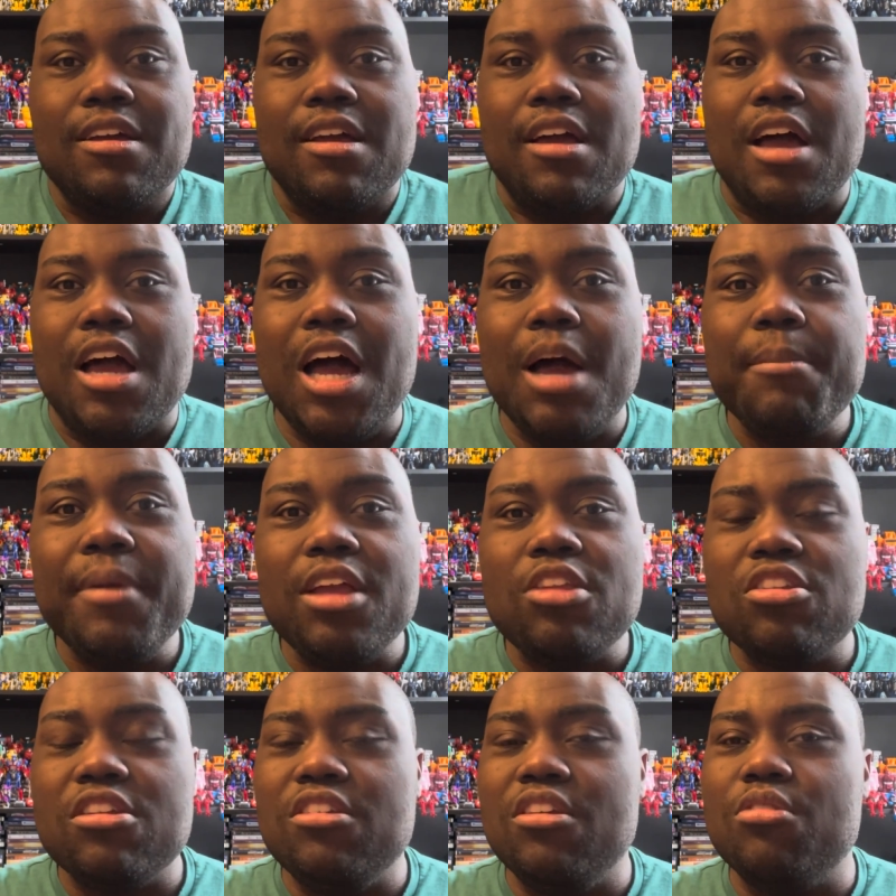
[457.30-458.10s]
I'm
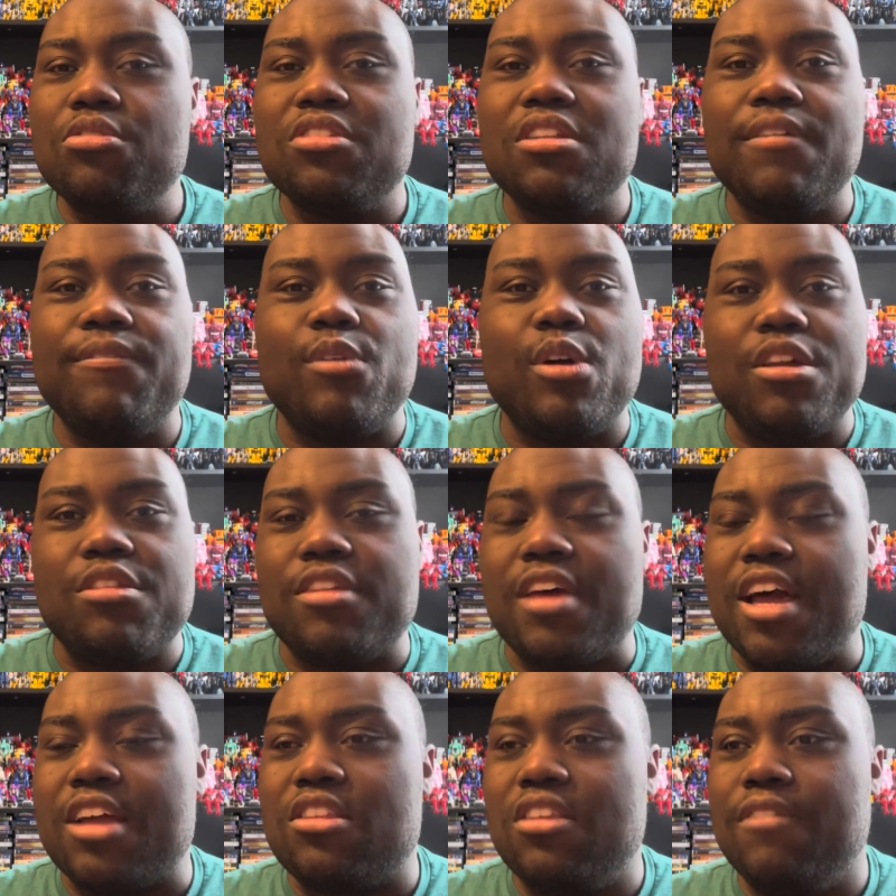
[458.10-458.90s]
actually used to the voice
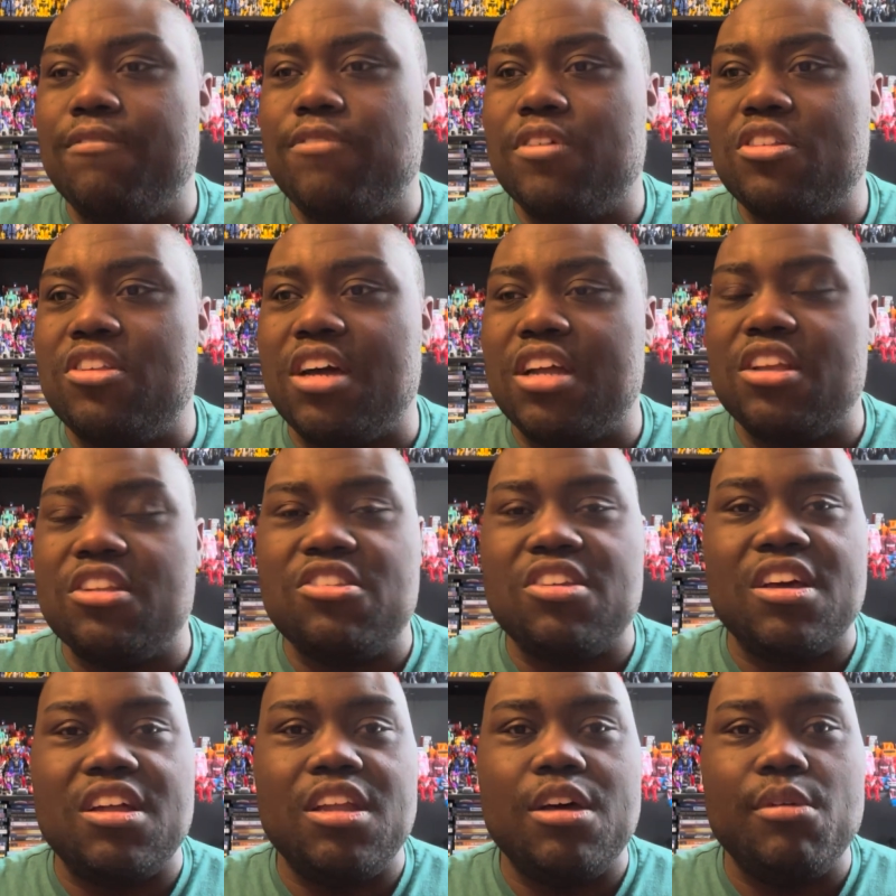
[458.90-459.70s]
acting for
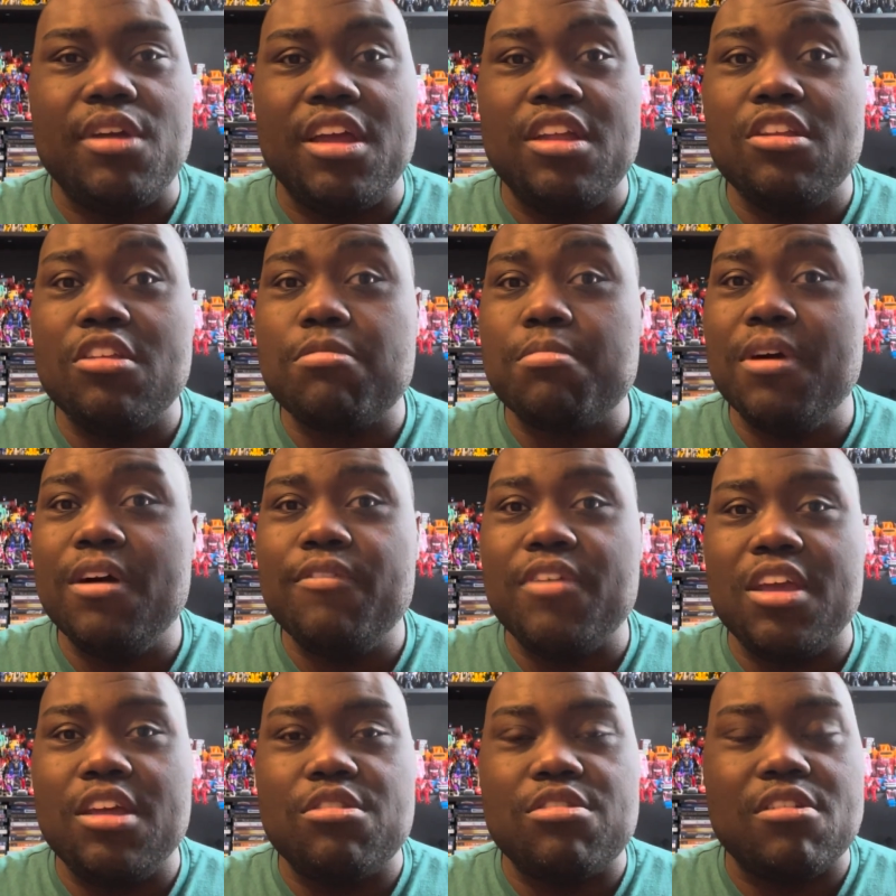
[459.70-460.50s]
Donatello in this
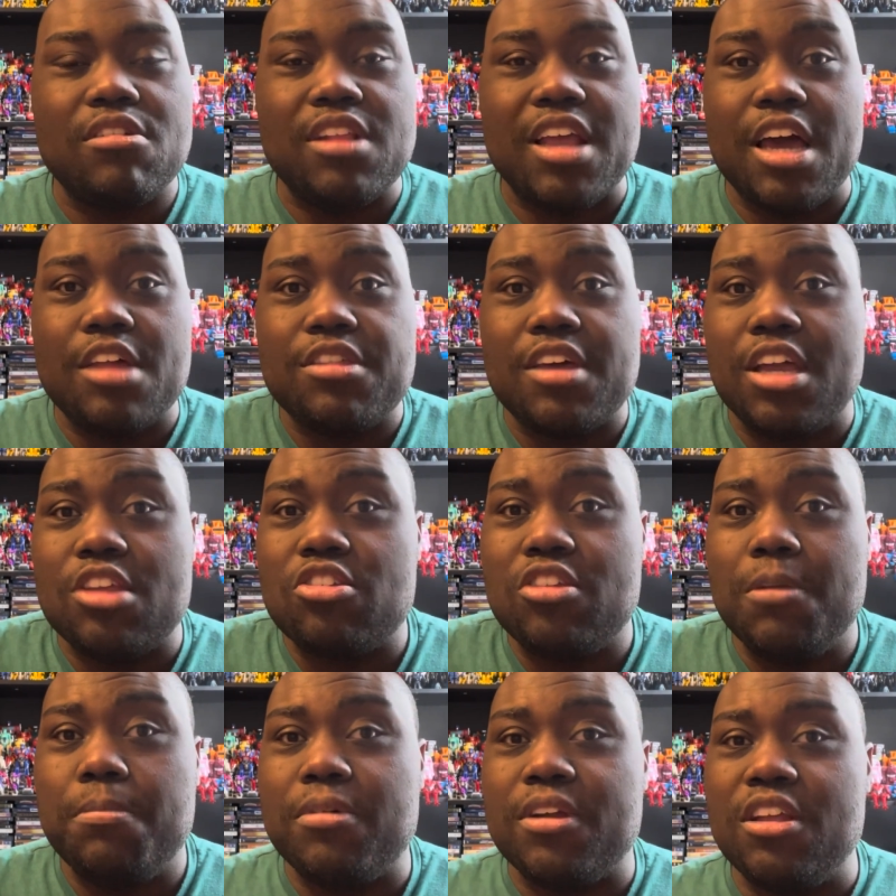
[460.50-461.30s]
movie, so that's
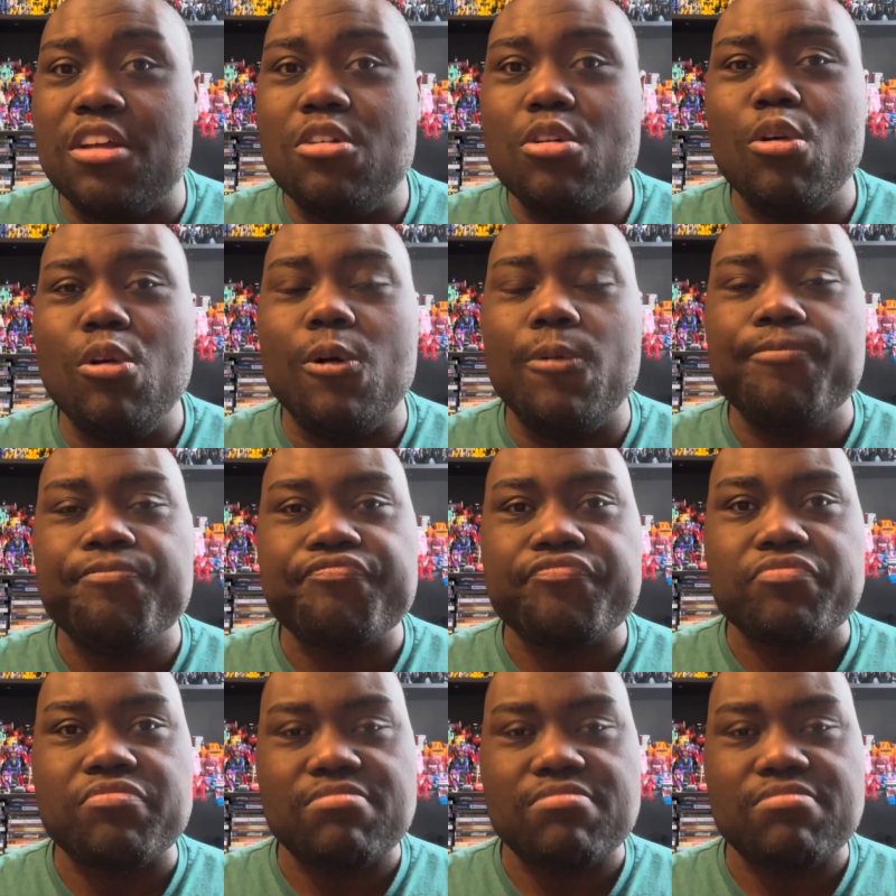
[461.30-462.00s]
actually pretty cool.